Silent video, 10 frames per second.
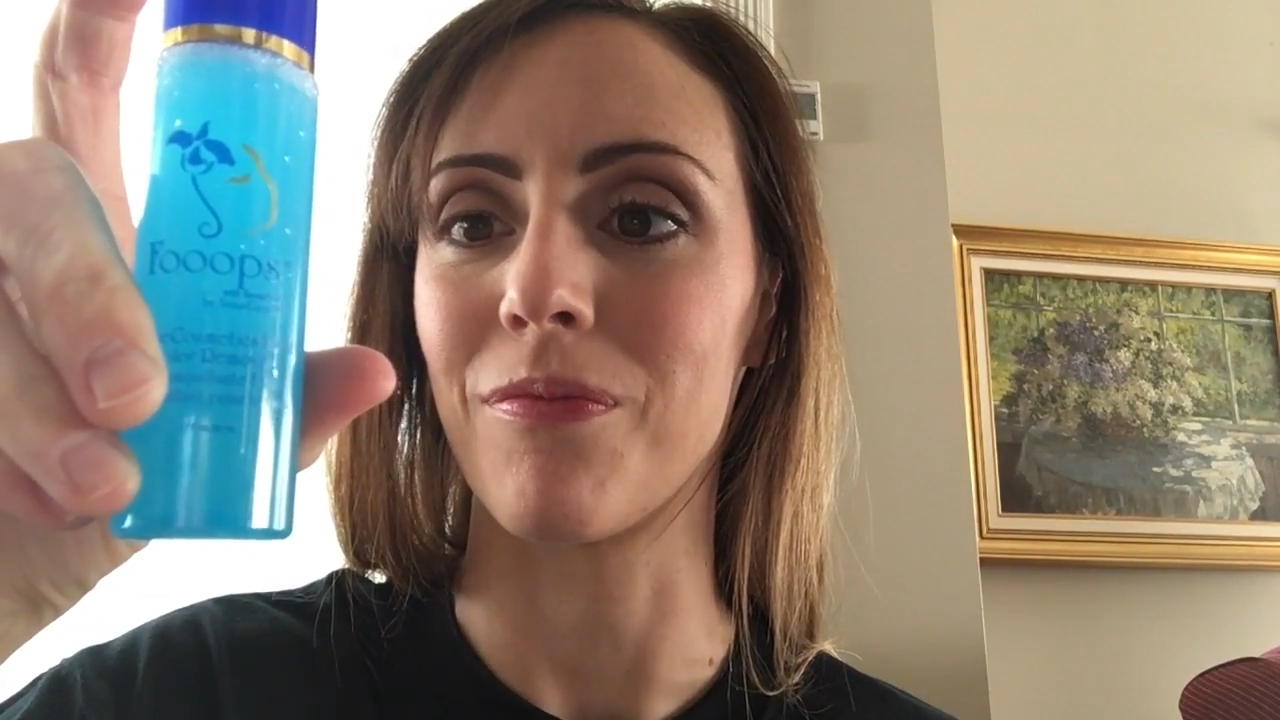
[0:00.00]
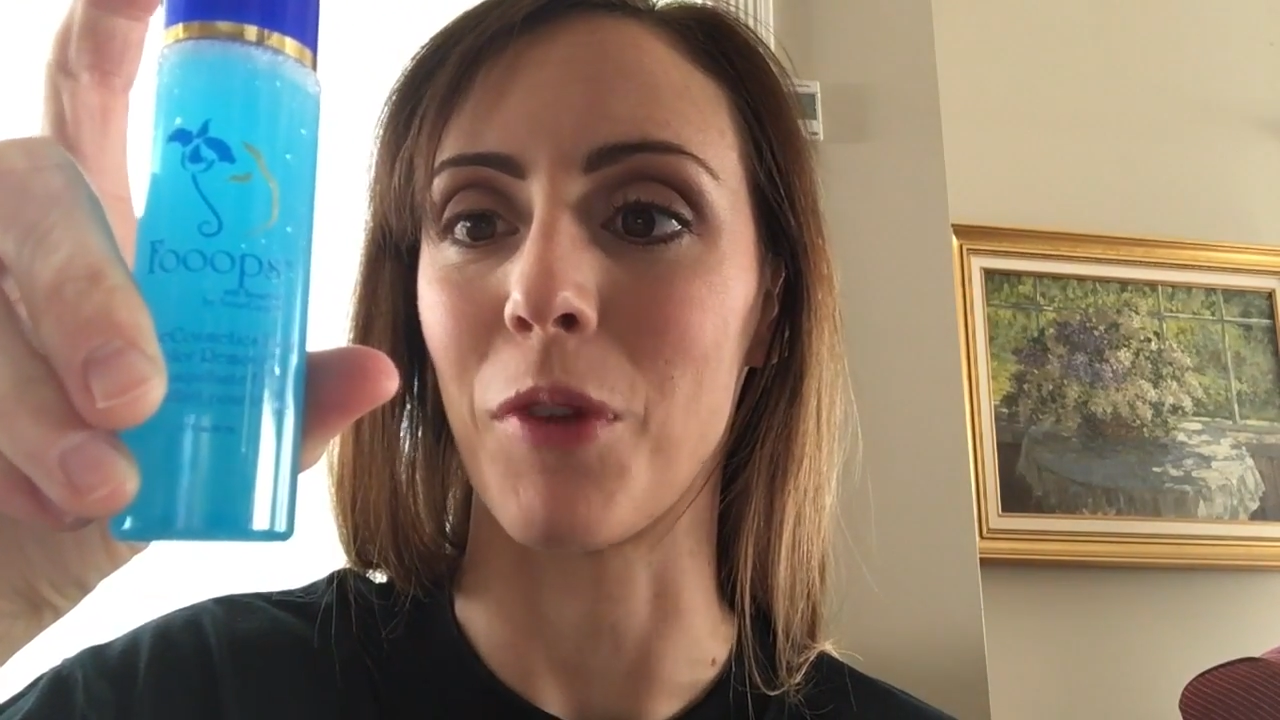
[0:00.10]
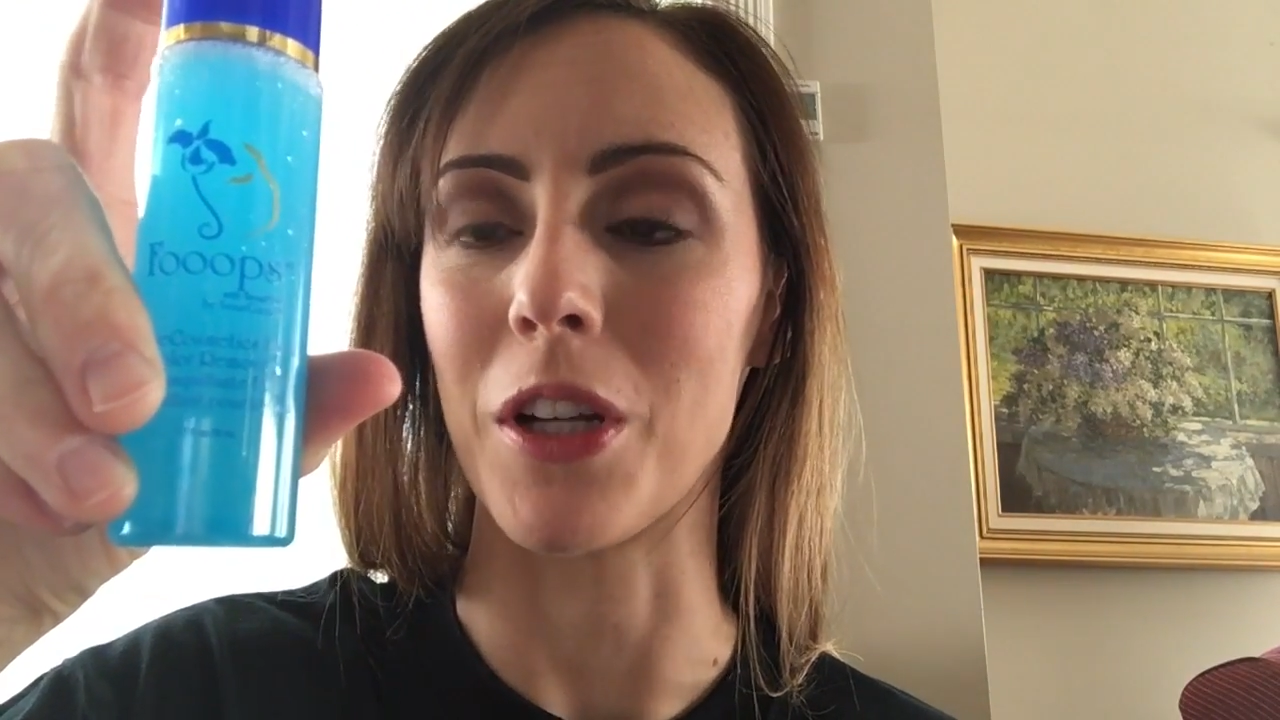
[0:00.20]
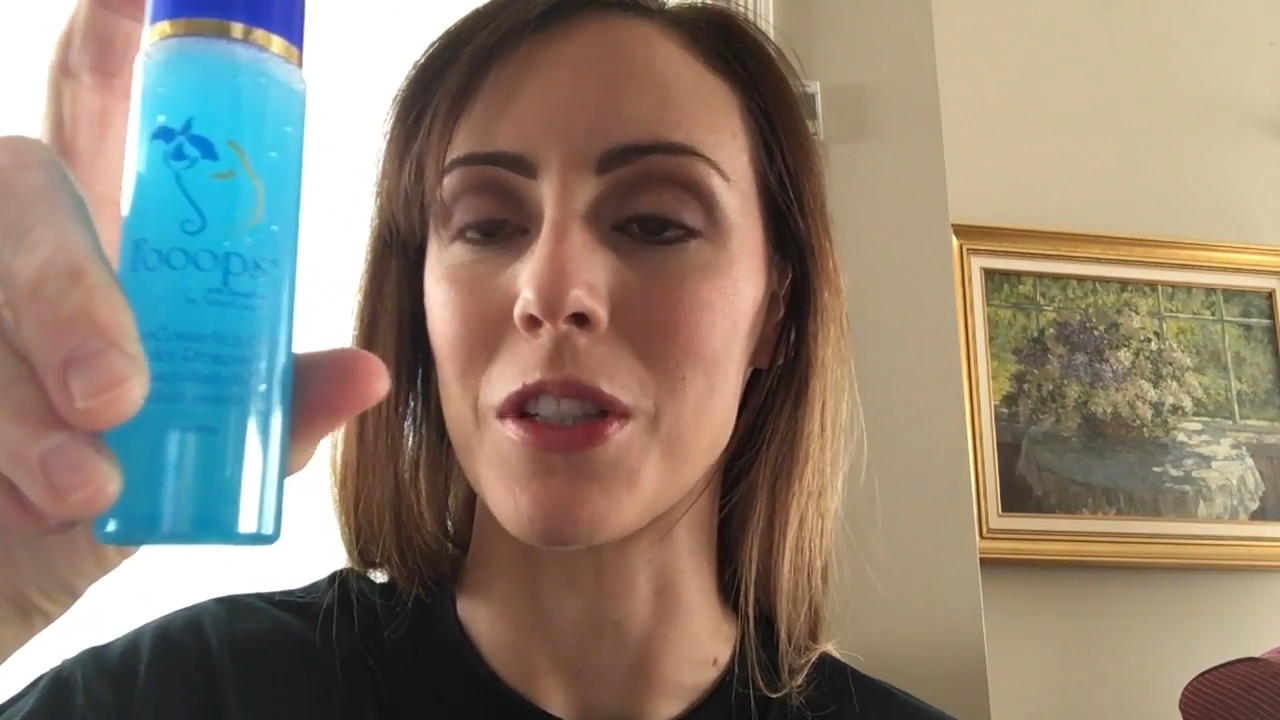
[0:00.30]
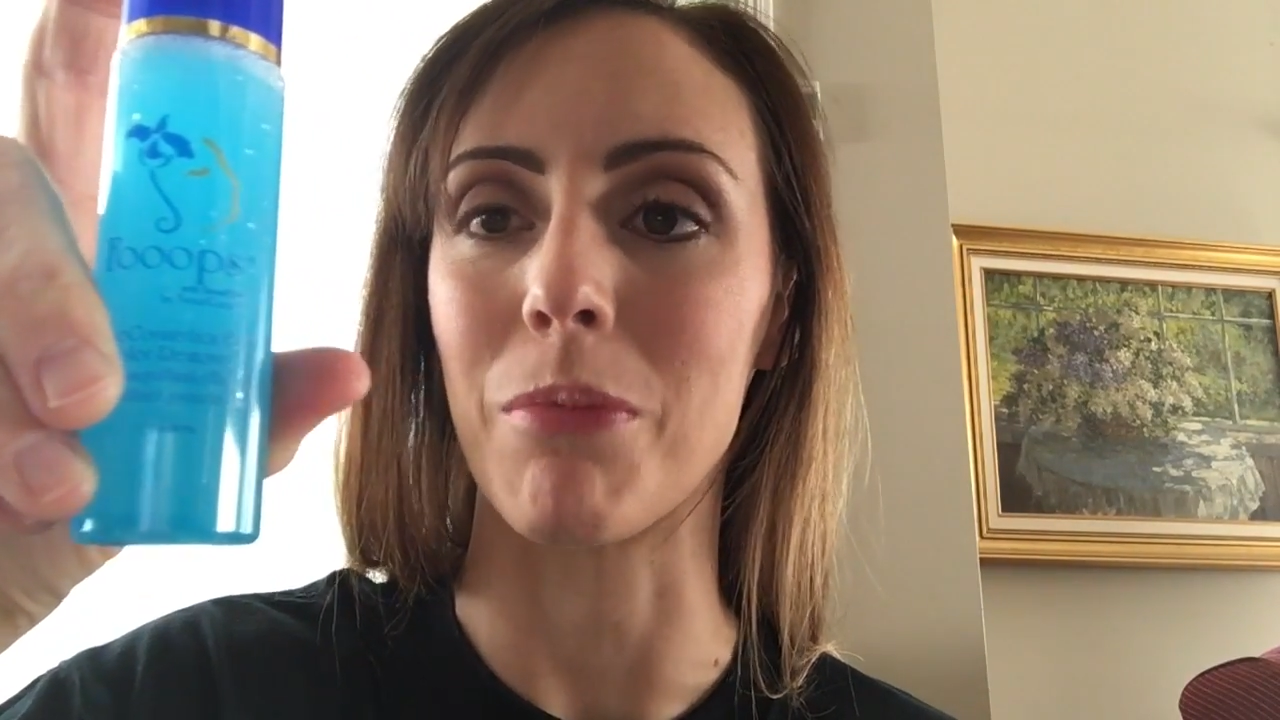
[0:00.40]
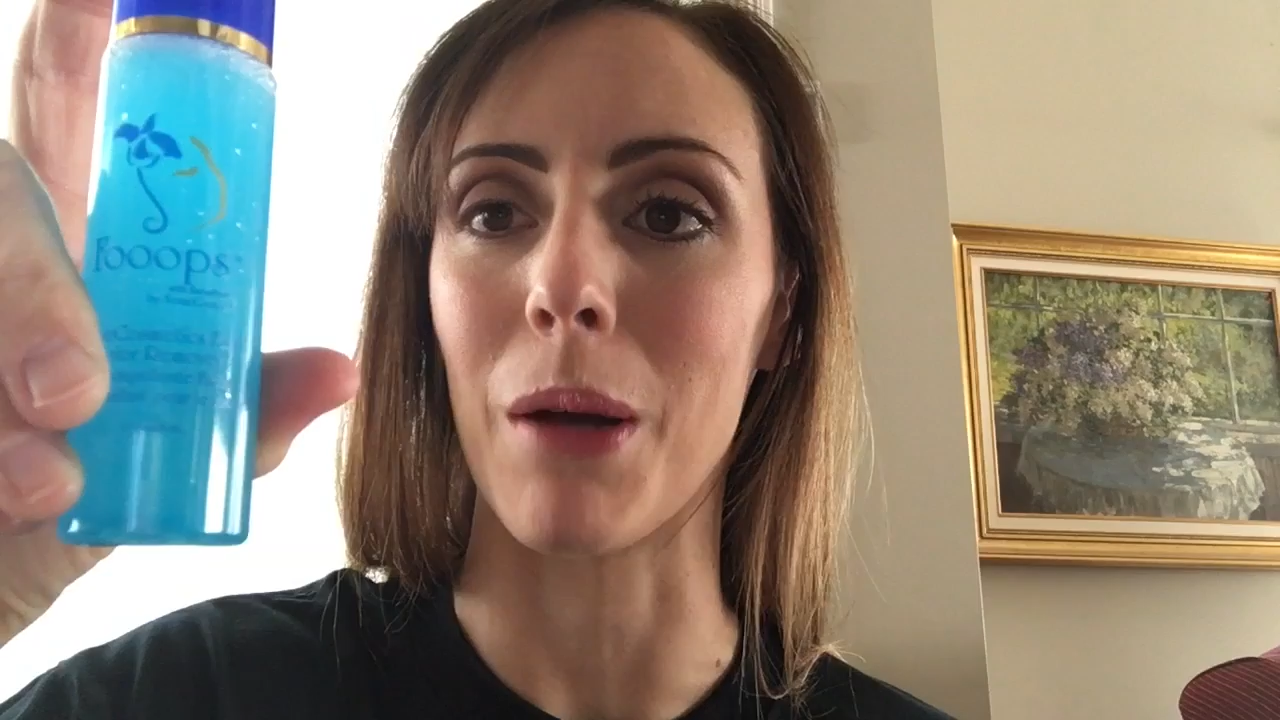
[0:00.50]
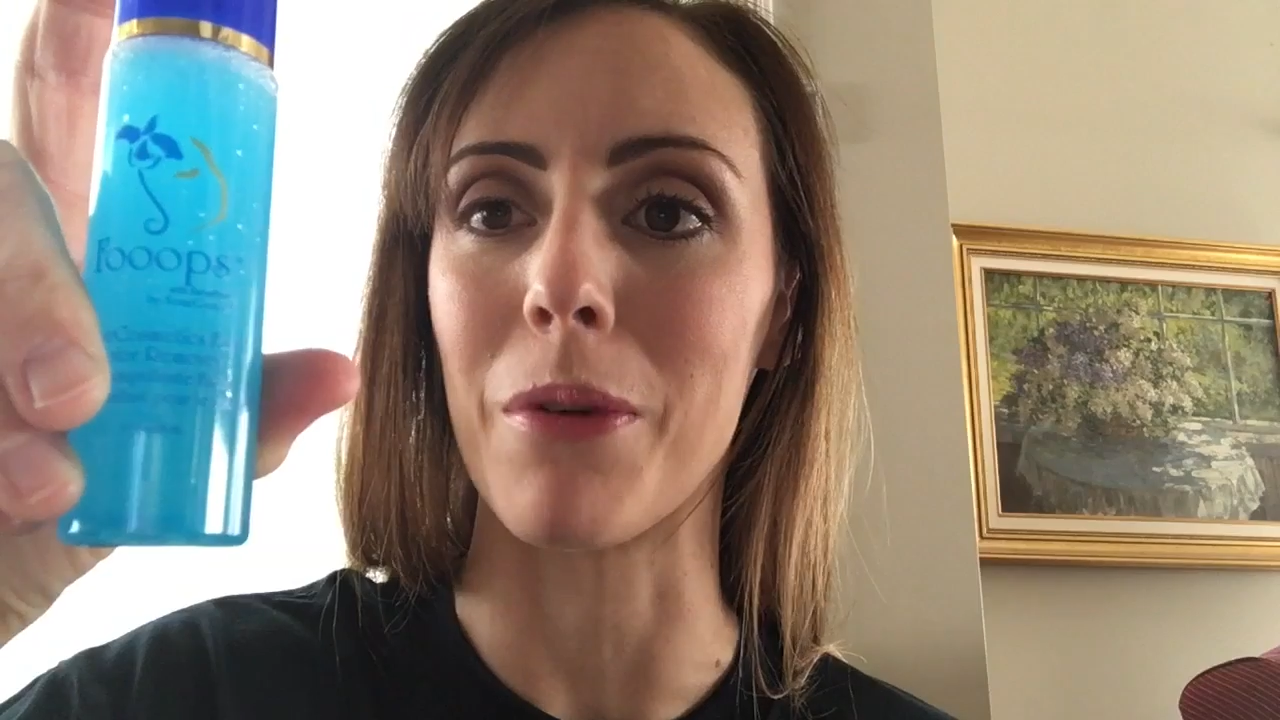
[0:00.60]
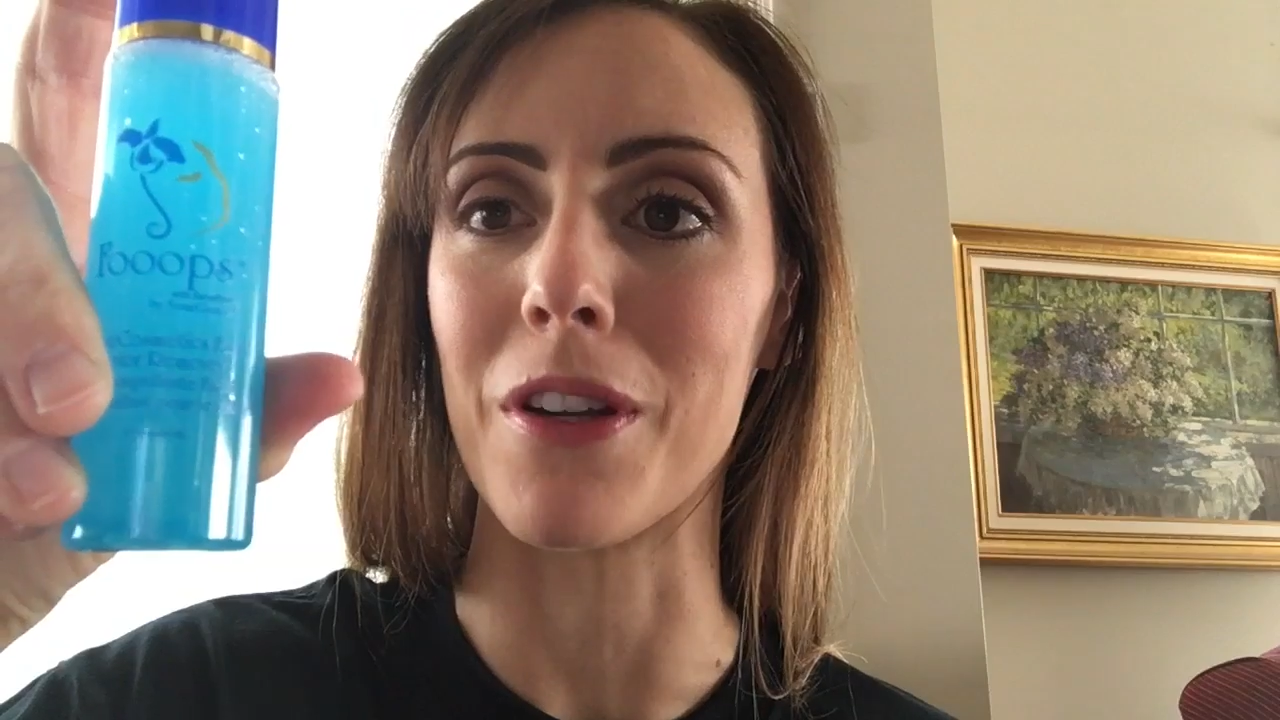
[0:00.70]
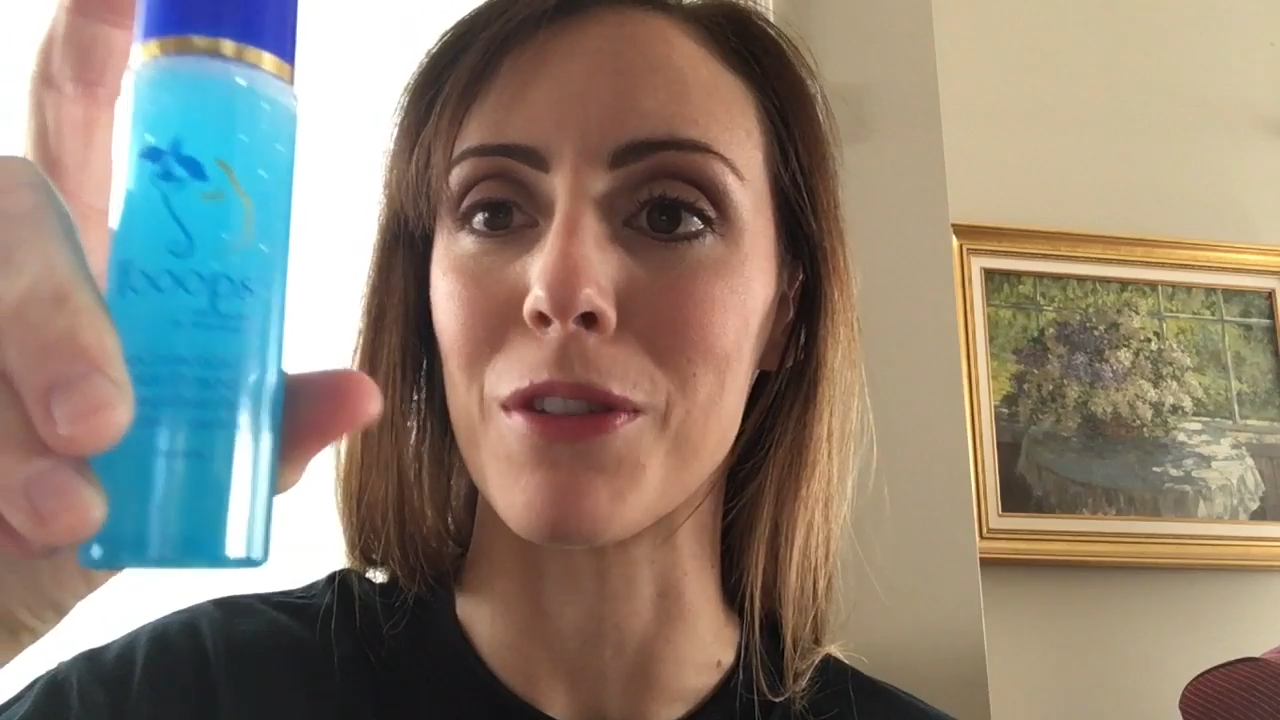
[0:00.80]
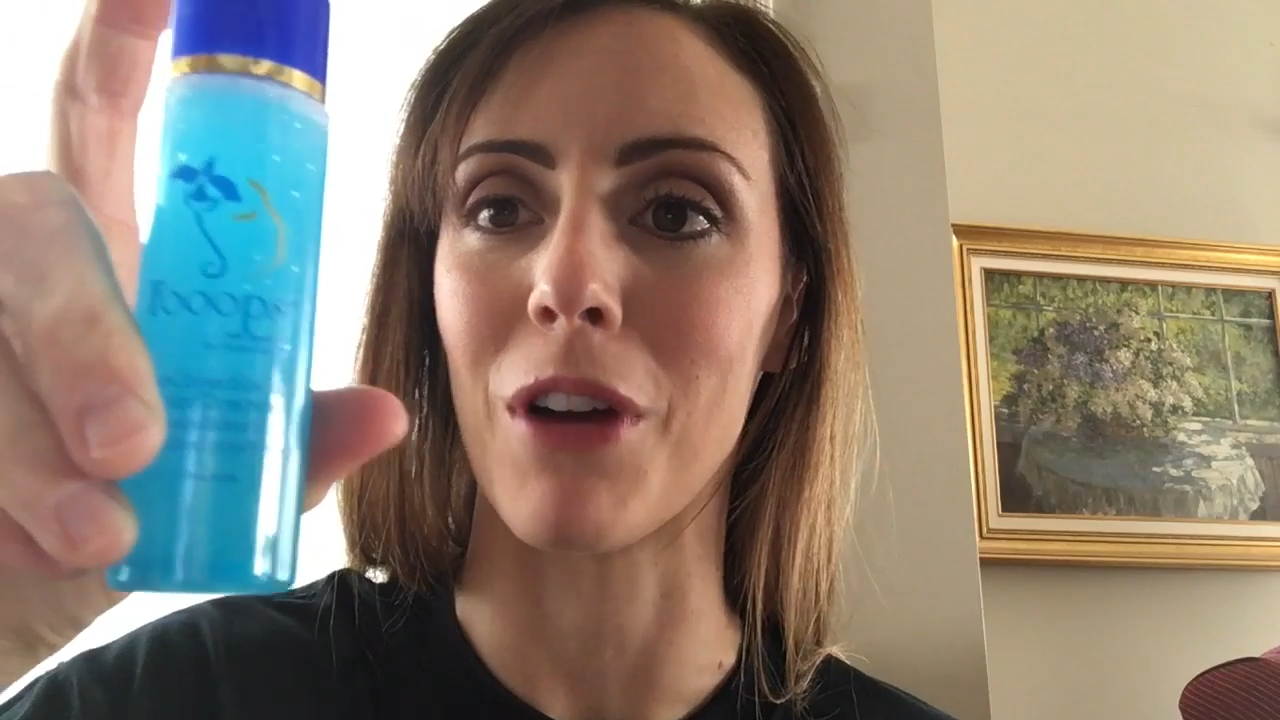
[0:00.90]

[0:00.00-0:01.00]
watch the bubbles